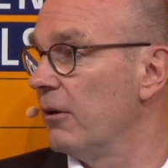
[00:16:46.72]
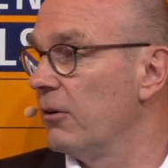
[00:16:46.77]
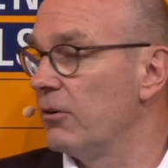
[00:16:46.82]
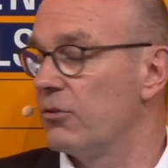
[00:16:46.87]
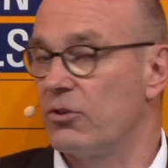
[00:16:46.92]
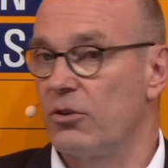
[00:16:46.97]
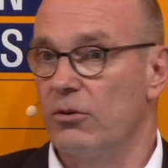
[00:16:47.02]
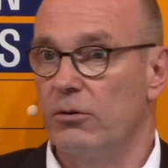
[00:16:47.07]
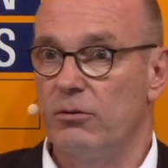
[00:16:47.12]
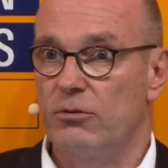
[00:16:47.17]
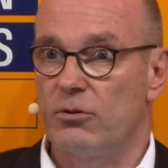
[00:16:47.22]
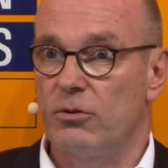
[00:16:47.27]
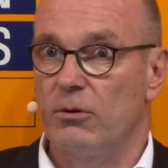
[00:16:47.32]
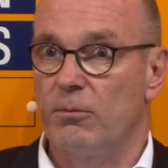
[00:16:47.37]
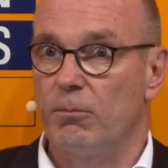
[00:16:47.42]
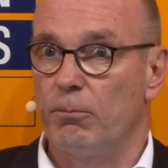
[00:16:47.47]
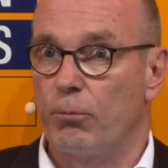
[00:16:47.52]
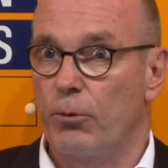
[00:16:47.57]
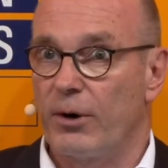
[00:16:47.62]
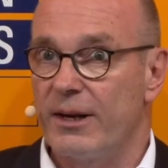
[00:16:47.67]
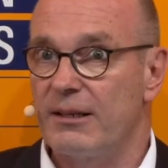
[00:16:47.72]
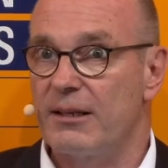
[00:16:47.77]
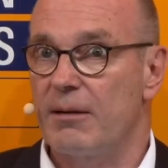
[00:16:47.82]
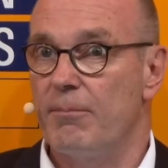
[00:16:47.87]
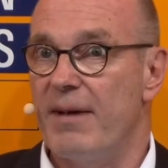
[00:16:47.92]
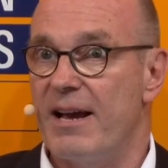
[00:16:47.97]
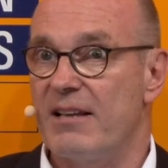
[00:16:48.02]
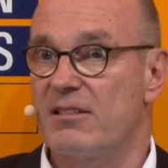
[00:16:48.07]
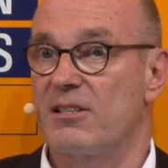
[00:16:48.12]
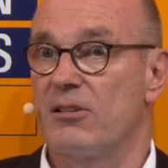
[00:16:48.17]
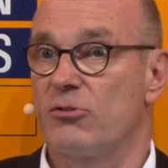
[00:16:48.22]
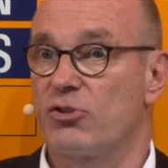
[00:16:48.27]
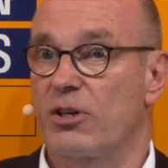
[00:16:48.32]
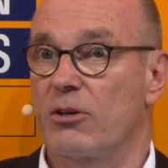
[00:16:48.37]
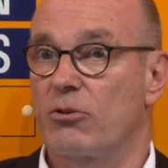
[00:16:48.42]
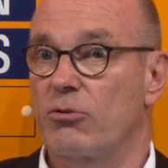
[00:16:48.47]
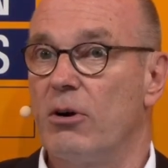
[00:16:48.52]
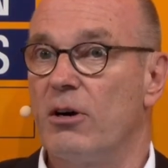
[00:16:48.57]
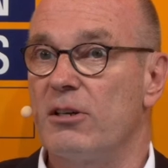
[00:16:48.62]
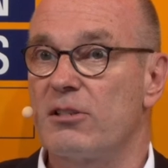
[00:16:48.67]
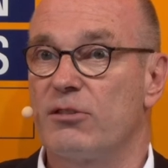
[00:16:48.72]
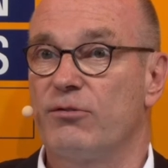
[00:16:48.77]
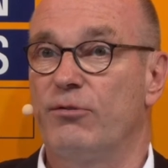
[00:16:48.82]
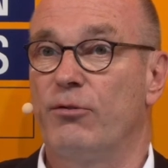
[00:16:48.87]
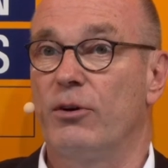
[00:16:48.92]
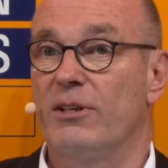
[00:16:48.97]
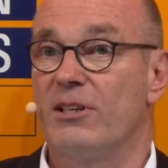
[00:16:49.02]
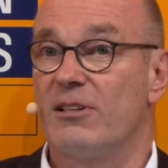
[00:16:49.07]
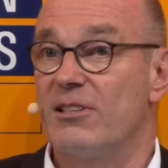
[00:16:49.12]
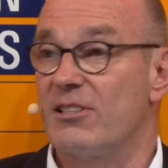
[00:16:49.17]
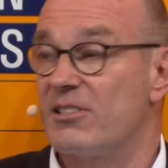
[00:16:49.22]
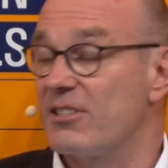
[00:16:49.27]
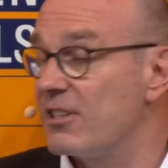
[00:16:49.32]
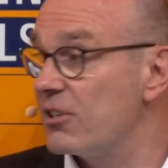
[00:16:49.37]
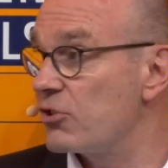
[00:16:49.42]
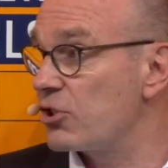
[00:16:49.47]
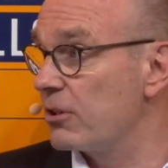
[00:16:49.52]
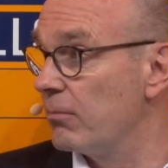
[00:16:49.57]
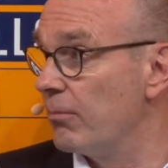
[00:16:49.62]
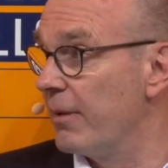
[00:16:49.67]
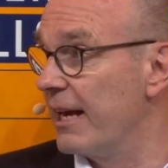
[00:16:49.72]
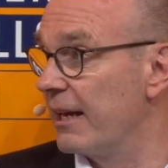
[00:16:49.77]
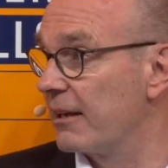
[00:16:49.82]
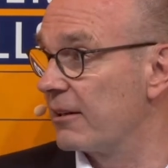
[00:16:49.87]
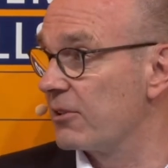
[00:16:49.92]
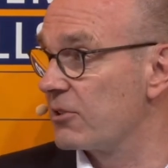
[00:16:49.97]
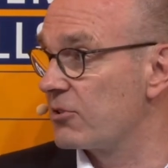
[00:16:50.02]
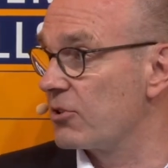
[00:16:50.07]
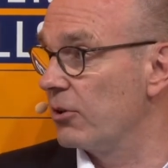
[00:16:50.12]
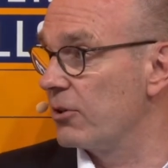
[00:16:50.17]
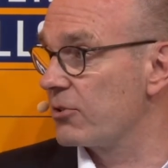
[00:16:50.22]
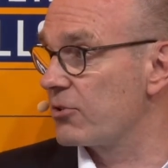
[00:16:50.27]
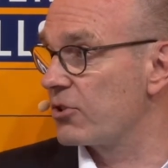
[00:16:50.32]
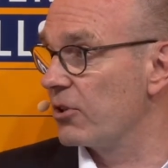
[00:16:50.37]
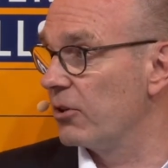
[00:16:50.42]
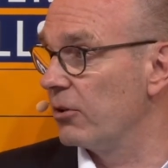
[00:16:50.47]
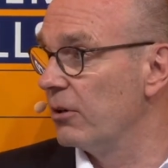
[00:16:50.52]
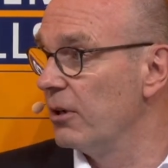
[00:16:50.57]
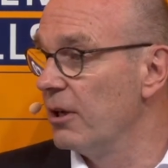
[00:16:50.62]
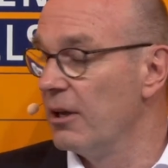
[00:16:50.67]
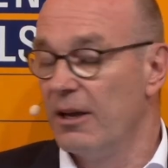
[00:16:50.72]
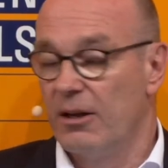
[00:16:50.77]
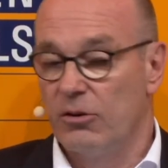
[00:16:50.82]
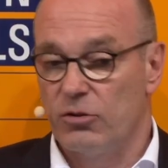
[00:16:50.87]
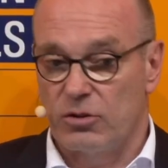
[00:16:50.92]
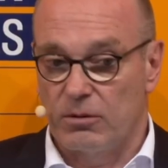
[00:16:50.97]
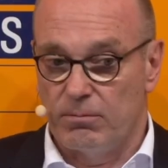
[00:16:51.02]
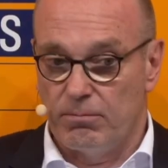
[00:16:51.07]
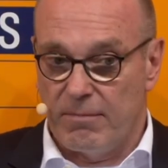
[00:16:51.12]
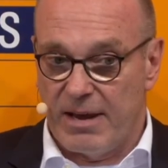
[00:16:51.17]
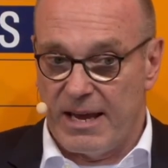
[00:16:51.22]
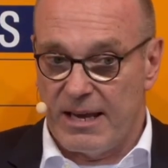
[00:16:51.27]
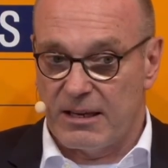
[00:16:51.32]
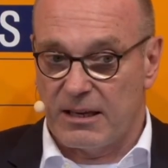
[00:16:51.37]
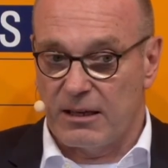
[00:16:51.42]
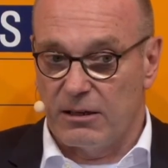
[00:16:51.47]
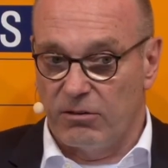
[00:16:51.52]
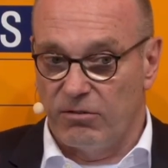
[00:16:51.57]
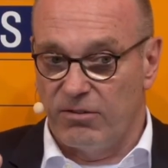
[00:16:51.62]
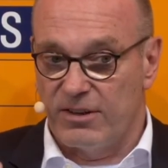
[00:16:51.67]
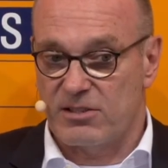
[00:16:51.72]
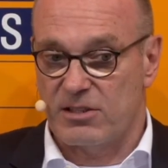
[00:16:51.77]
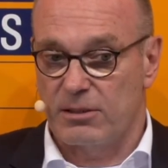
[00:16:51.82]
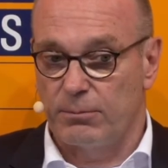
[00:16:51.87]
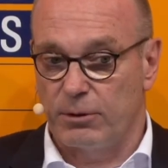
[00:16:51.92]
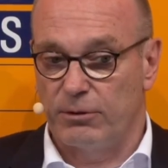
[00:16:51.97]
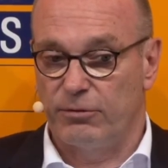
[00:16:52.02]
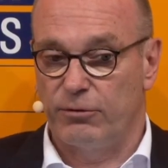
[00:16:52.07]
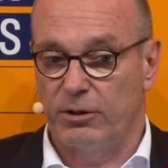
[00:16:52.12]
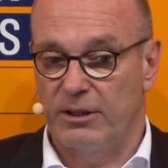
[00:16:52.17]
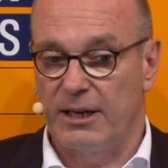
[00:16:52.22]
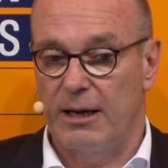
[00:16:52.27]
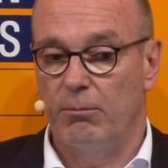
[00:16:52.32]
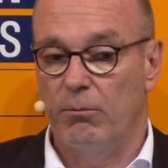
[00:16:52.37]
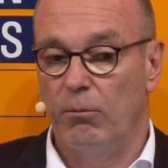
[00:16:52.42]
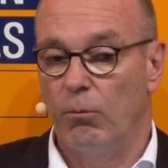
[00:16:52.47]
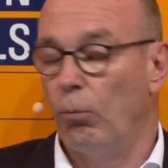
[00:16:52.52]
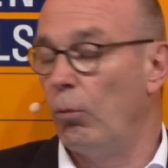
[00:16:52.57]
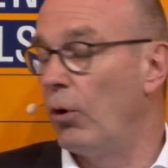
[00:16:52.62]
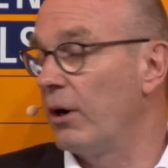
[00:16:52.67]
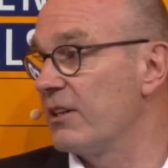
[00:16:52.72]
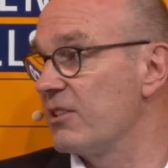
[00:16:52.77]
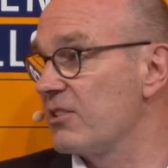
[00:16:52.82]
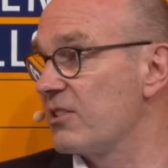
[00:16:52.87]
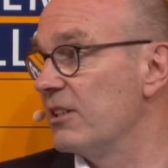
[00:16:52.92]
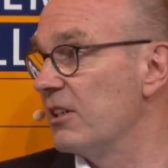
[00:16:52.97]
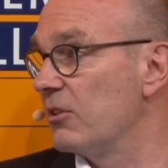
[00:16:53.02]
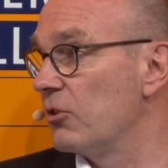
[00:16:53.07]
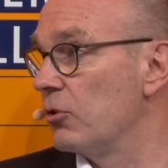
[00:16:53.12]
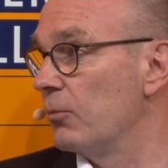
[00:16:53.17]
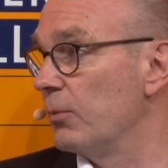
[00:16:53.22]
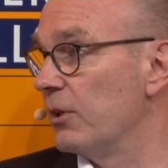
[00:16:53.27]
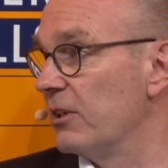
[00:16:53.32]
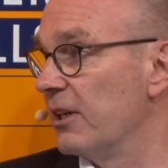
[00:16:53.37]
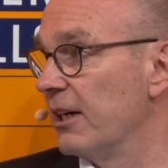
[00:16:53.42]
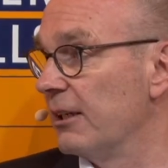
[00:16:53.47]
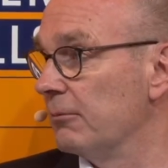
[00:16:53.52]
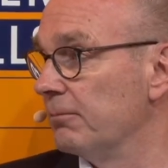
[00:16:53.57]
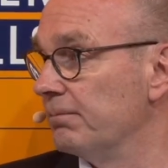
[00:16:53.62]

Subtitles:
to bring the message across for the decision makers also, to make it visible for them what is needed to be done.